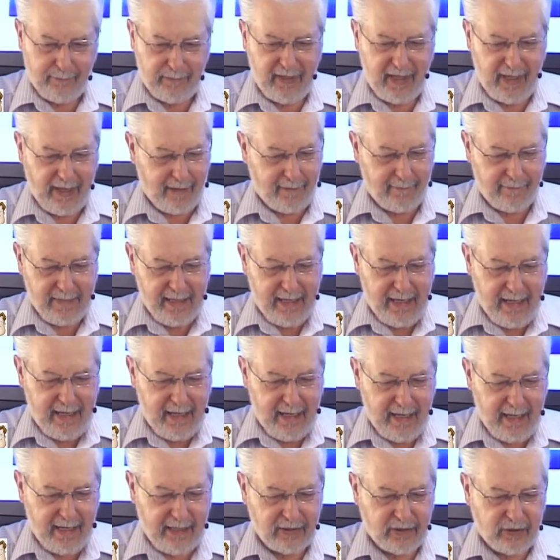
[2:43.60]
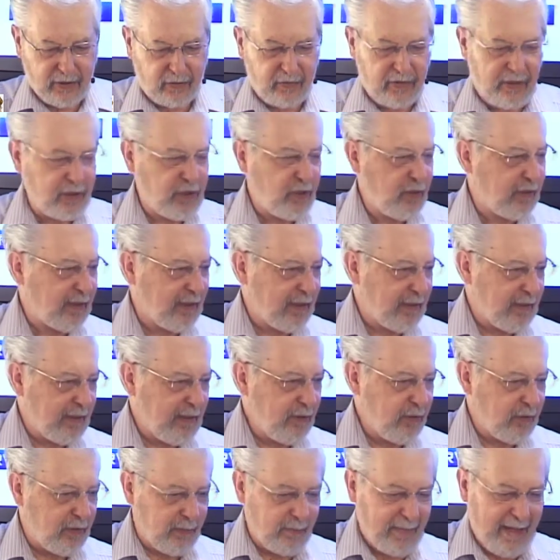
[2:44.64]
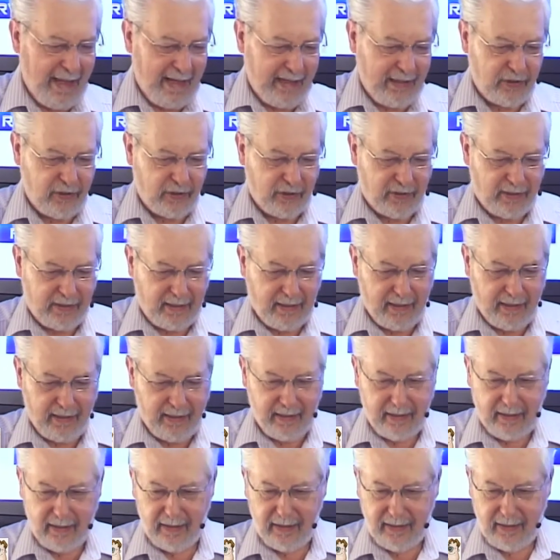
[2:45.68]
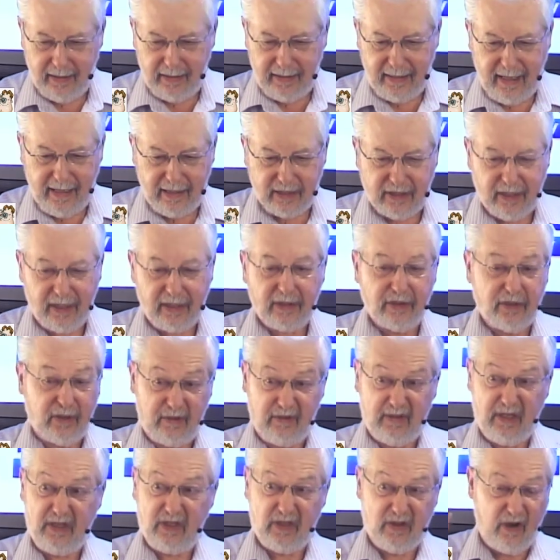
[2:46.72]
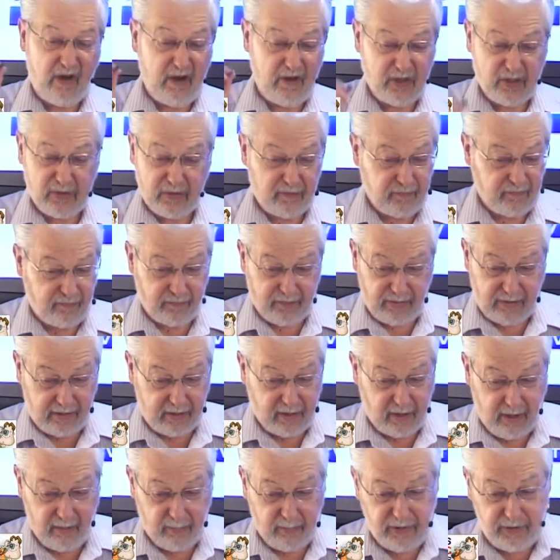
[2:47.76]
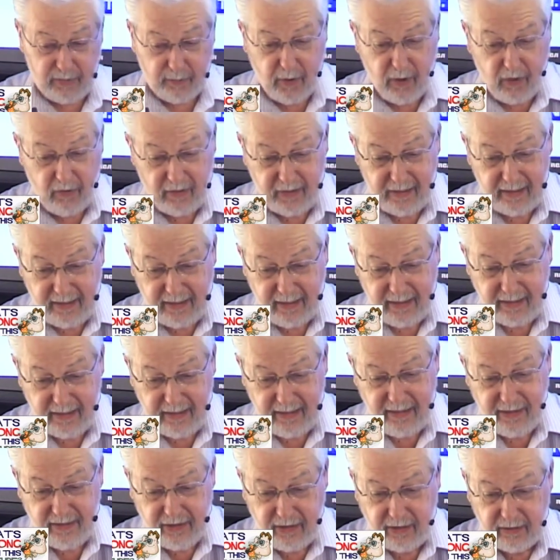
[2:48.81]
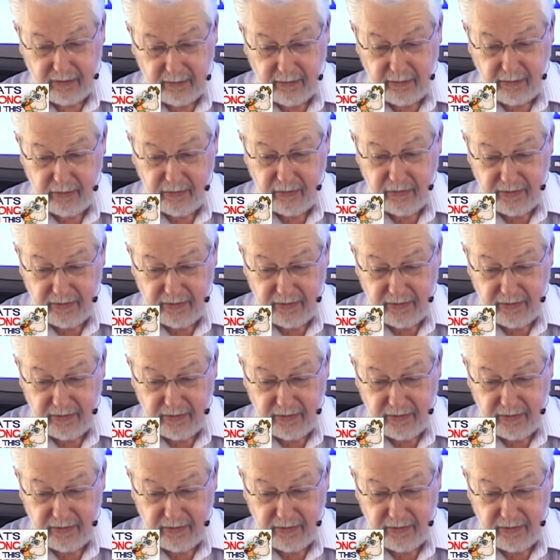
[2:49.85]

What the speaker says: Yeah, and so that you can manage it in that sense. These are terribly small and easy to lose.